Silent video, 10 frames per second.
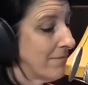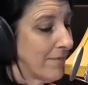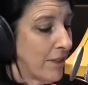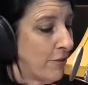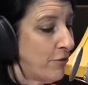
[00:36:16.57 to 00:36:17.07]

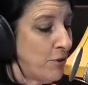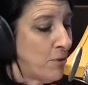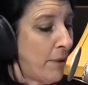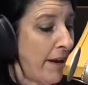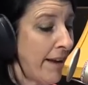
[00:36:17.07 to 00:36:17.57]
Confused
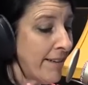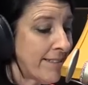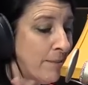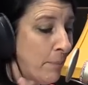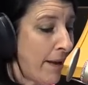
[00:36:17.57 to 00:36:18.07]
mind
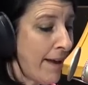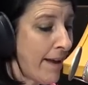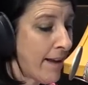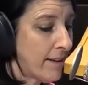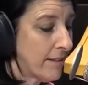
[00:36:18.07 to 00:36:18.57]
doesn't
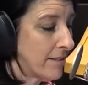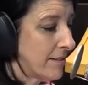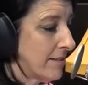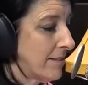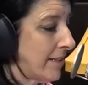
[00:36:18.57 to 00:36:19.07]
buy.
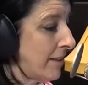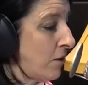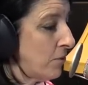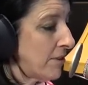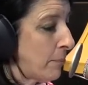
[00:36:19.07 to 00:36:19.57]
They
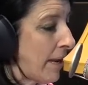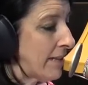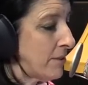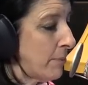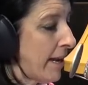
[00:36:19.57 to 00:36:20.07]
don't. They'll
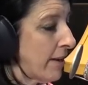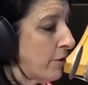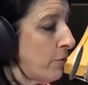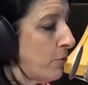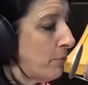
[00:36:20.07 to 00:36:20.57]
pass you by and
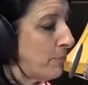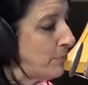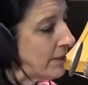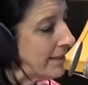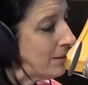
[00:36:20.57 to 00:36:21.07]
go
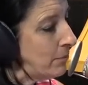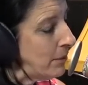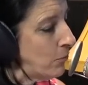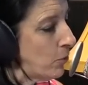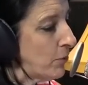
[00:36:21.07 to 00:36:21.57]
be a little bit
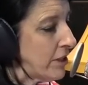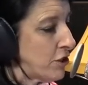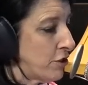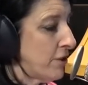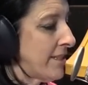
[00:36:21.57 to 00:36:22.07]
more
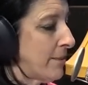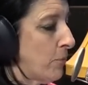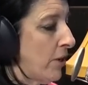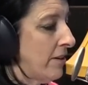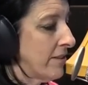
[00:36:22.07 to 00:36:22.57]
reassured
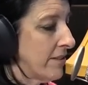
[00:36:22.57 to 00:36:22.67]
somewhere.